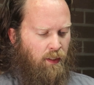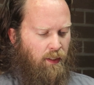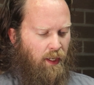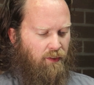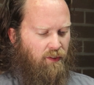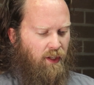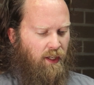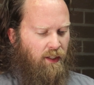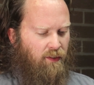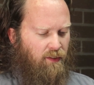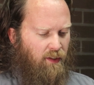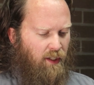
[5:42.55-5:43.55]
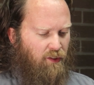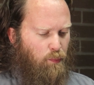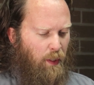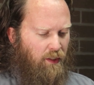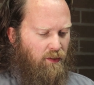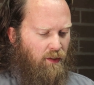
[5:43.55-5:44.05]
Next, it is
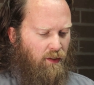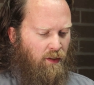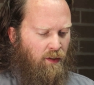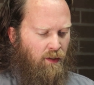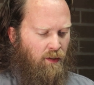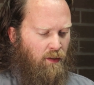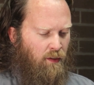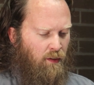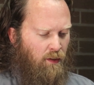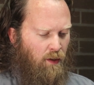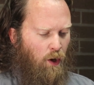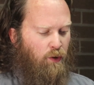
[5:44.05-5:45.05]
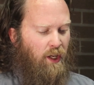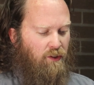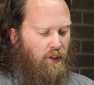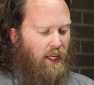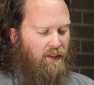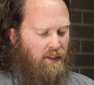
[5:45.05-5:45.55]
expected. Okay,
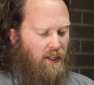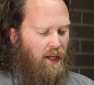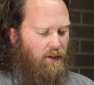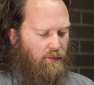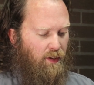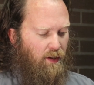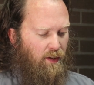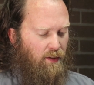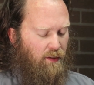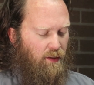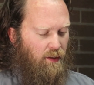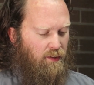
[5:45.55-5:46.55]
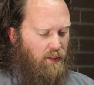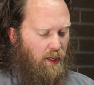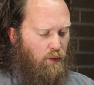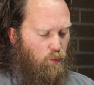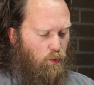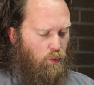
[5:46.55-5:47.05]
so that's the end of the
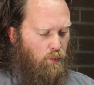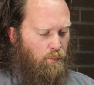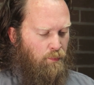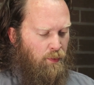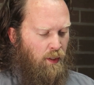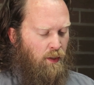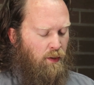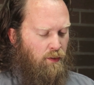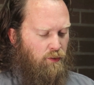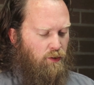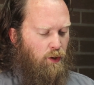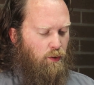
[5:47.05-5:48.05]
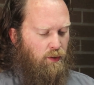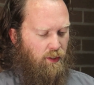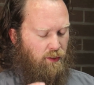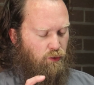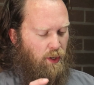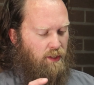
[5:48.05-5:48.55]
second rule. So
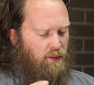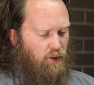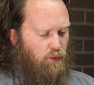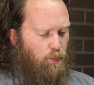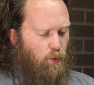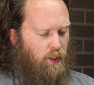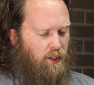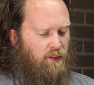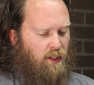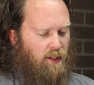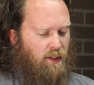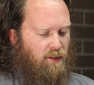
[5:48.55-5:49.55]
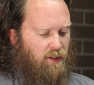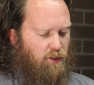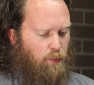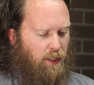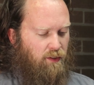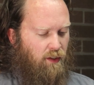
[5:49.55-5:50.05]
the transition point is, it is
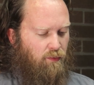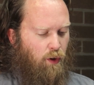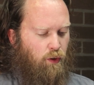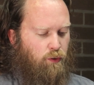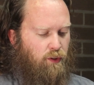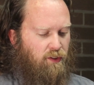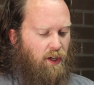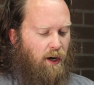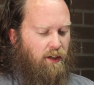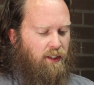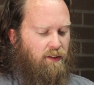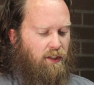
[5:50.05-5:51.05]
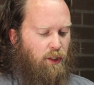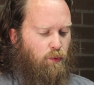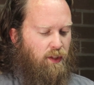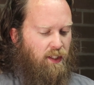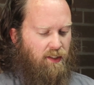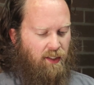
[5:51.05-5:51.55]
expected of all who desire to continue
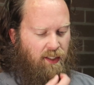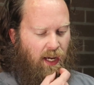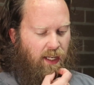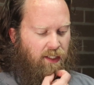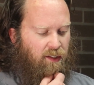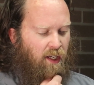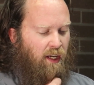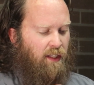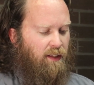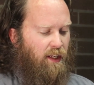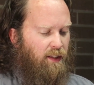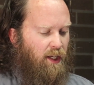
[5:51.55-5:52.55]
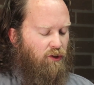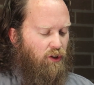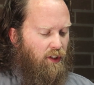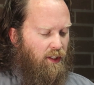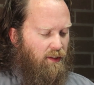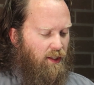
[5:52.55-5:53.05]
in these societies that they
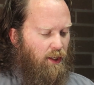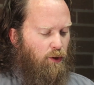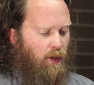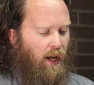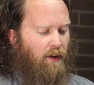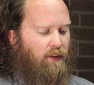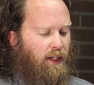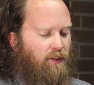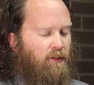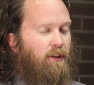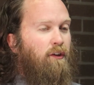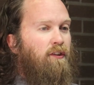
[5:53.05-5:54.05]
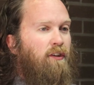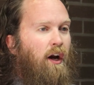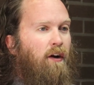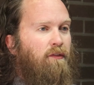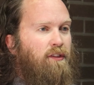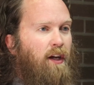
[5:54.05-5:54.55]
should continue to evidence their
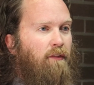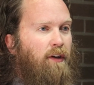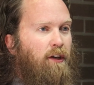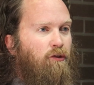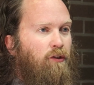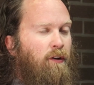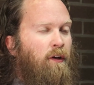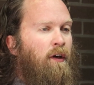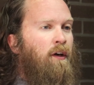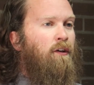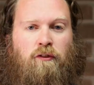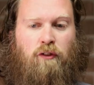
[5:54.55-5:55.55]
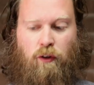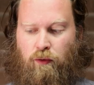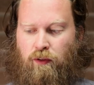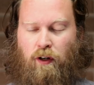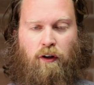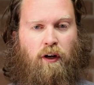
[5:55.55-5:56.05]
desire of salvation. So
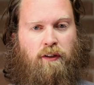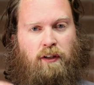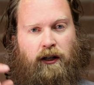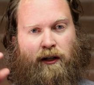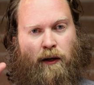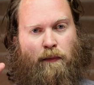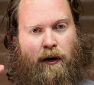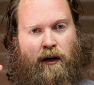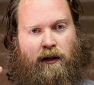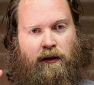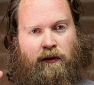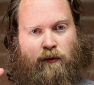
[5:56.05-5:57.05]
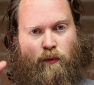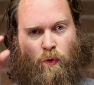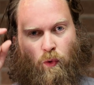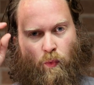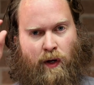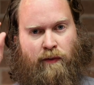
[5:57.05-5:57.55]
they're attending upon
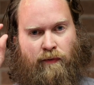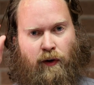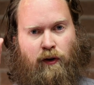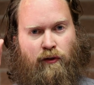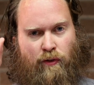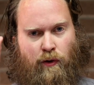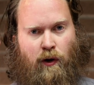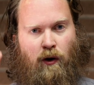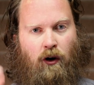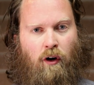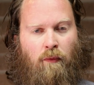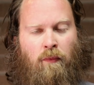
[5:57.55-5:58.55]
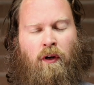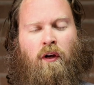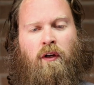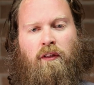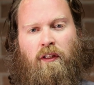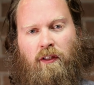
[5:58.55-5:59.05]
rule 1 first, do no harm.
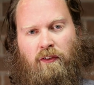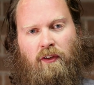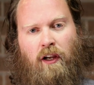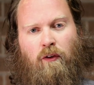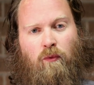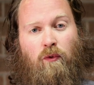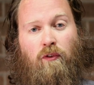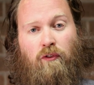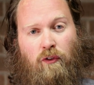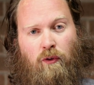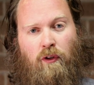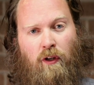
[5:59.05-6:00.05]
Then the second rule, do